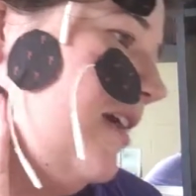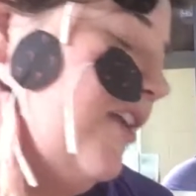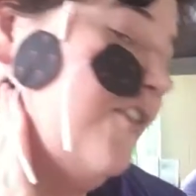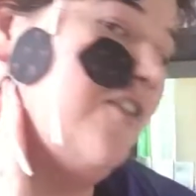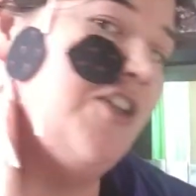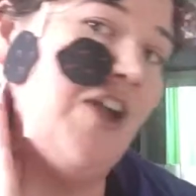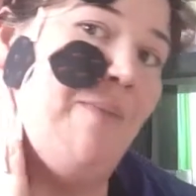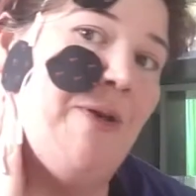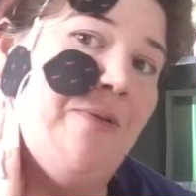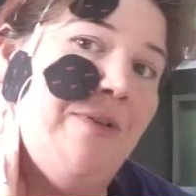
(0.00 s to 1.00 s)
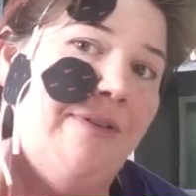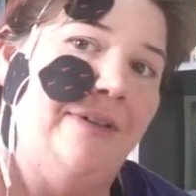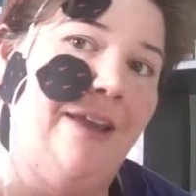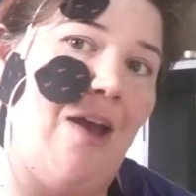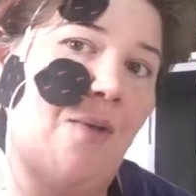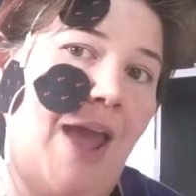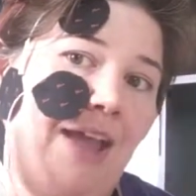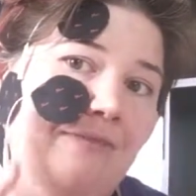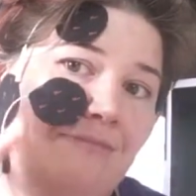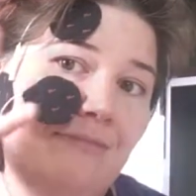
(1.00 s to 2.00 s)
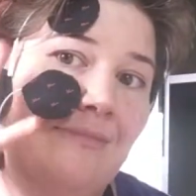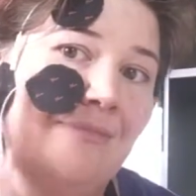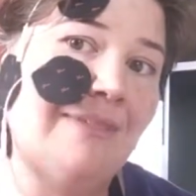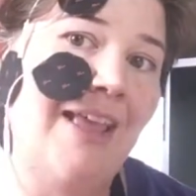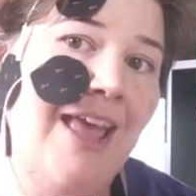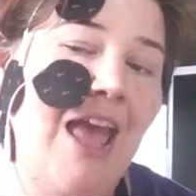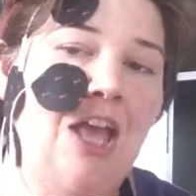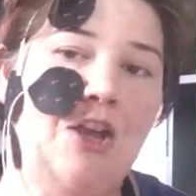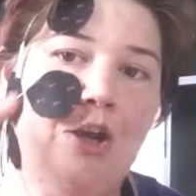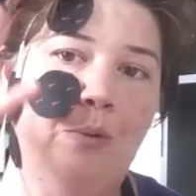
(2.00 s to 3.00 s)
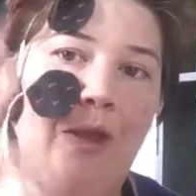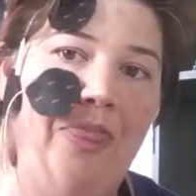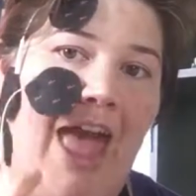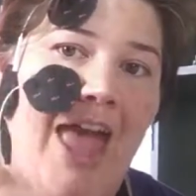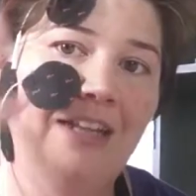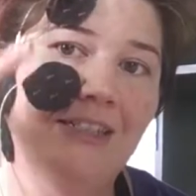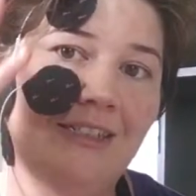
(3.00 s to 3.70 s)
under the jawbone. Okay, you're going to run that